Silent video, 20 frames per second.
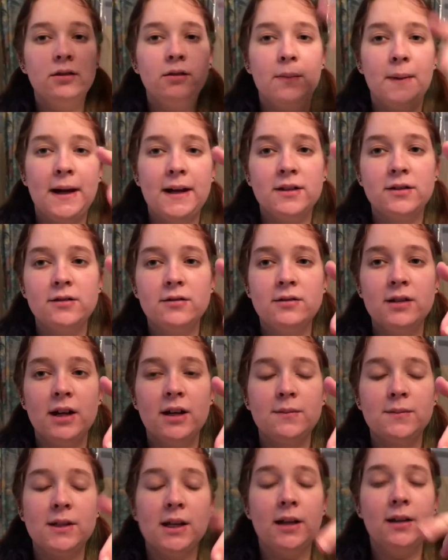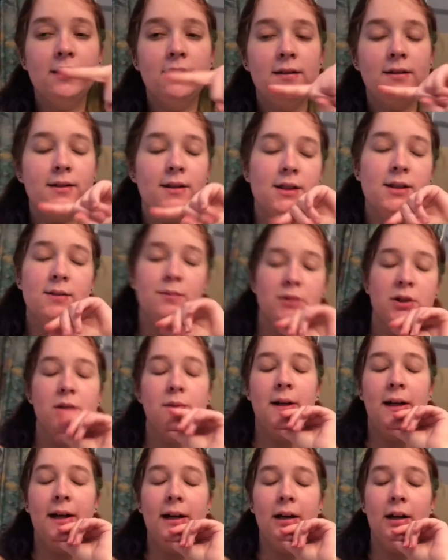the past 2 times I did something to
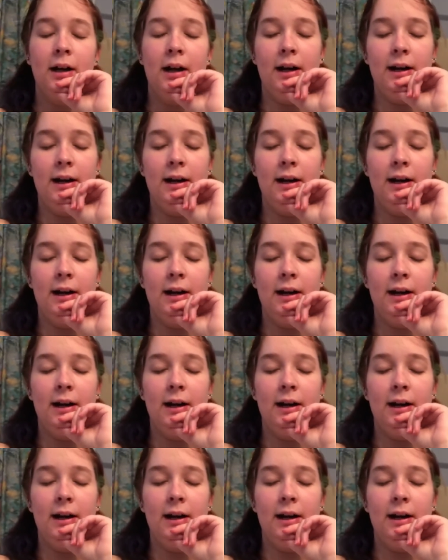my hair,